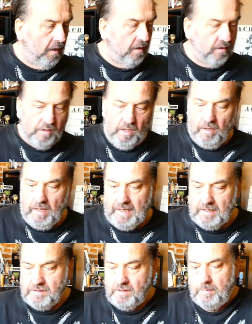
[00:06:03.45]
So
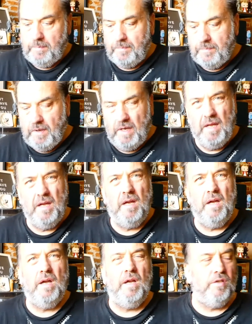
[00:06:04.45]
that's
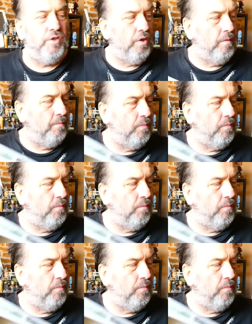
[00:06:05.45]
the John